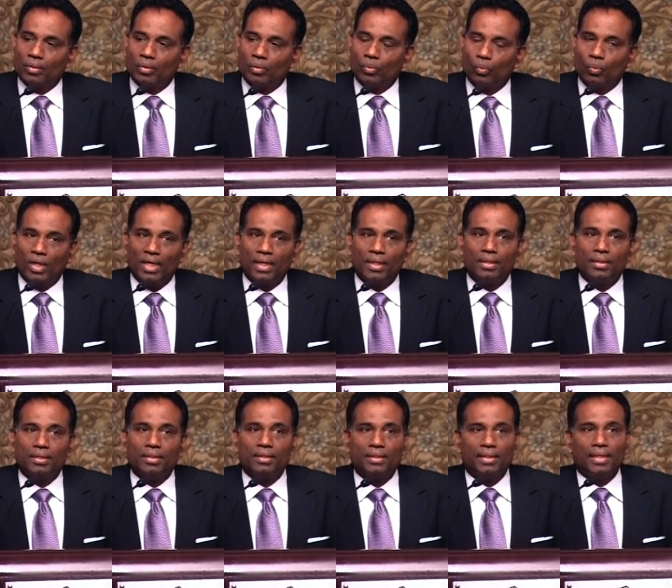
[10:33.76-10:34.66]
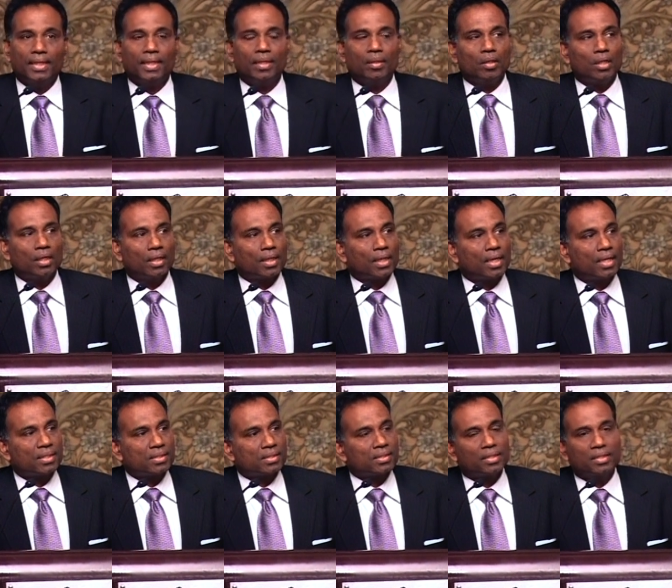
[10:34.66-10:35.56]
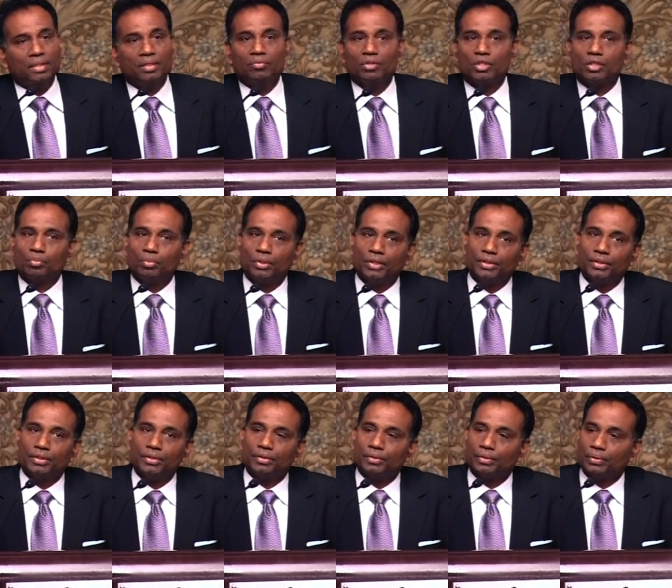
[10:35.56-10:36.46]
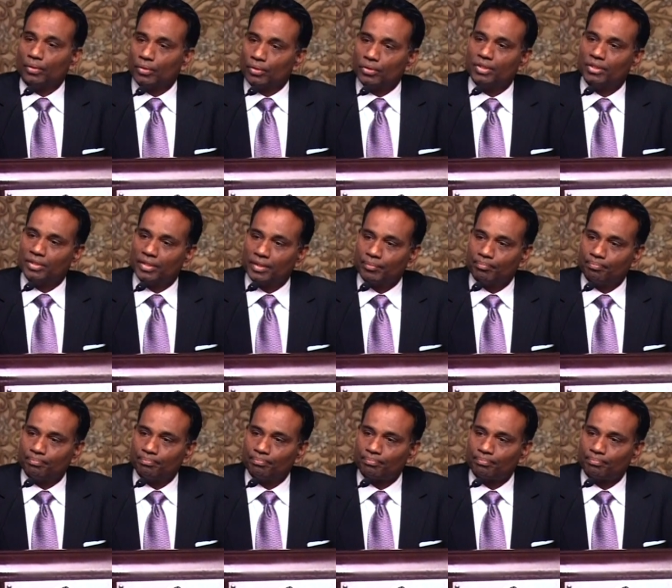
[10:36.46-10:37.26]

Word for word: where they cast an evil spirit onto him